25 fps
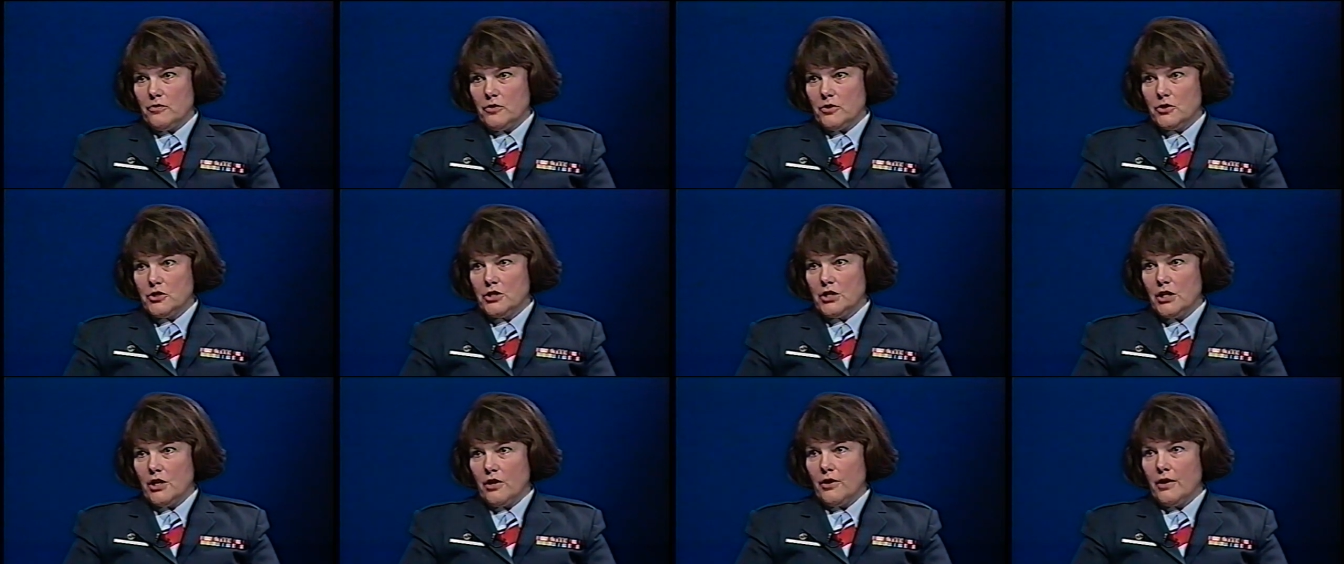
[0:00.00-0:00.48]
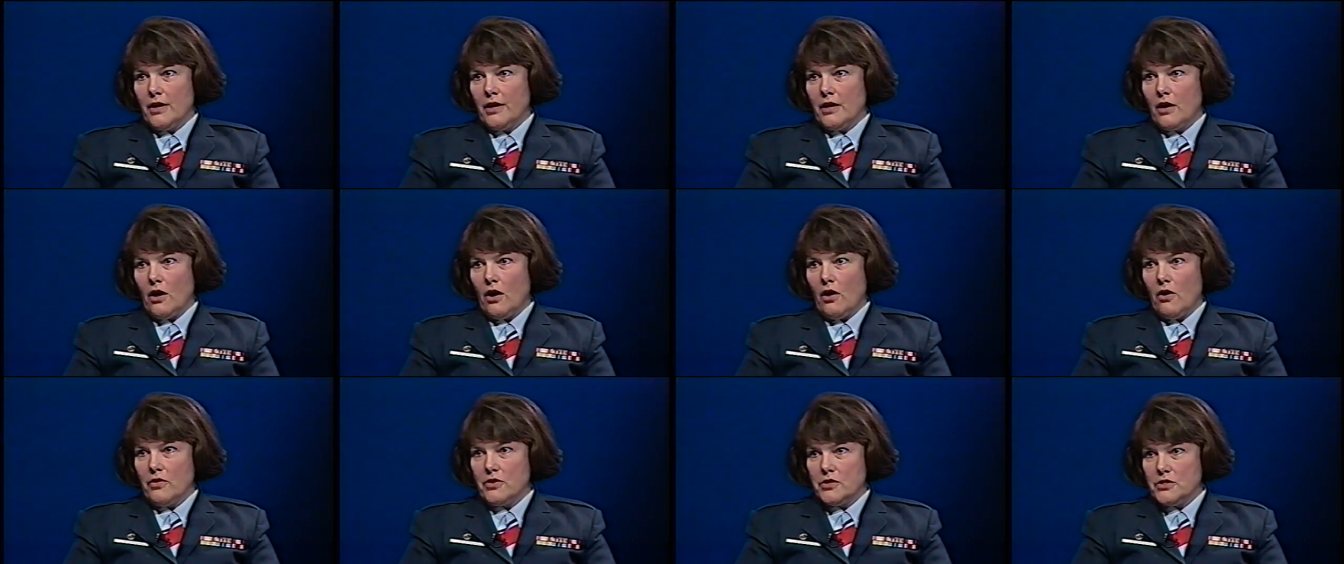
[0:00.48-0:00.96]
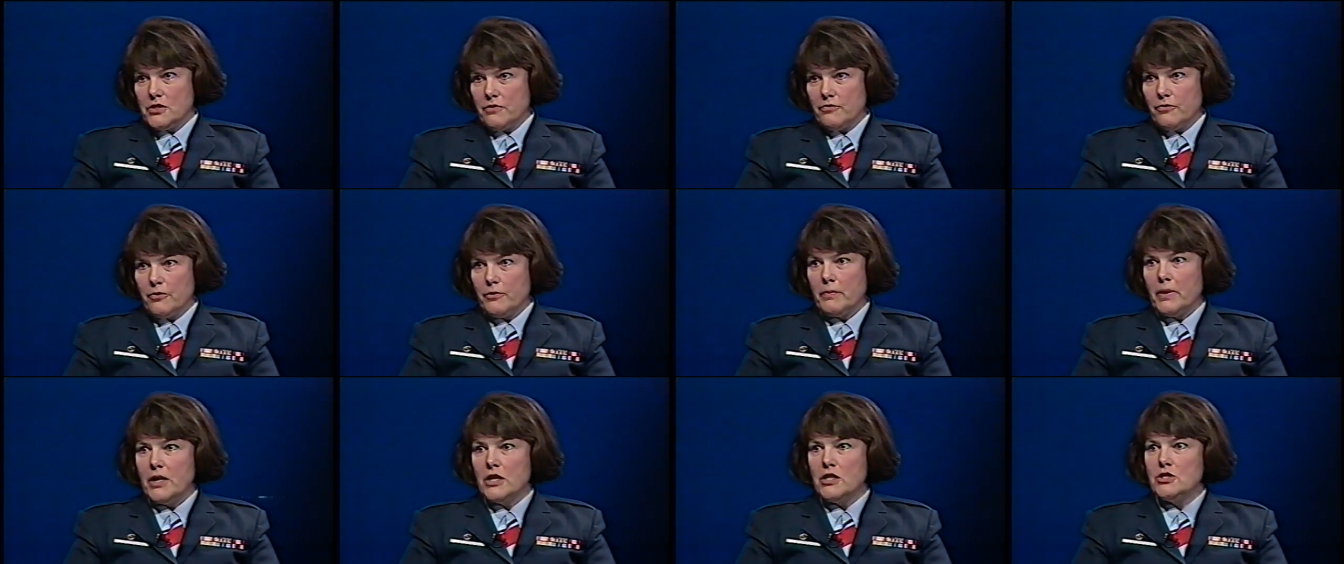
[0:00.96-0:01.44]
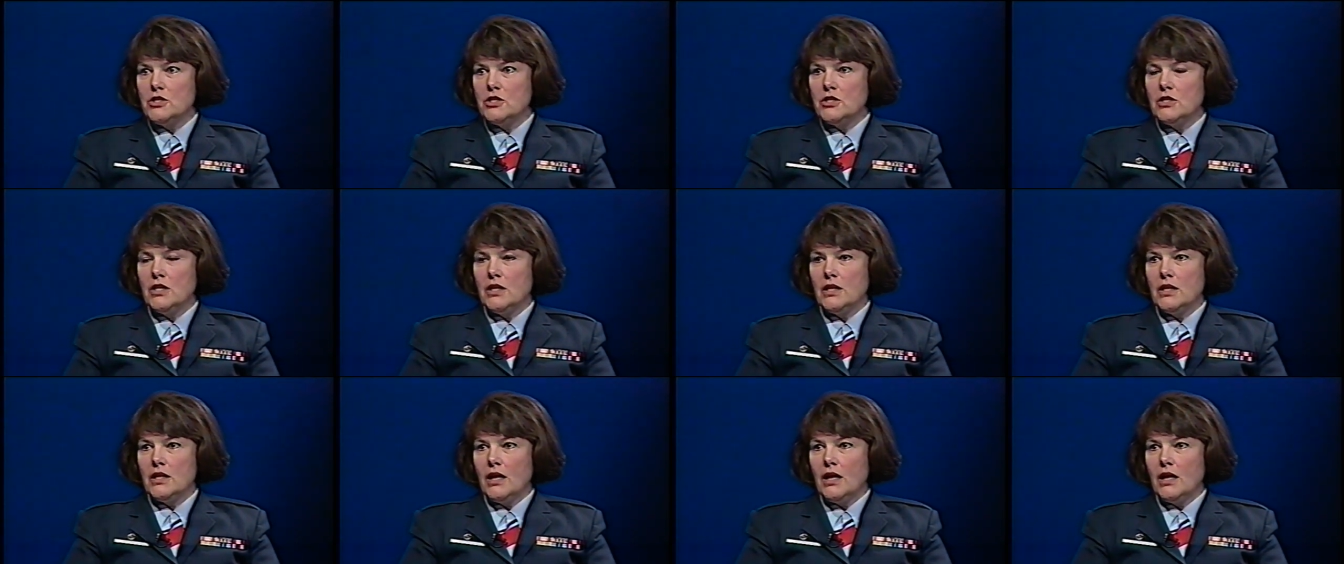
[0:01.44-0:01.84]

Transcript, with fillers: for sharing all this information.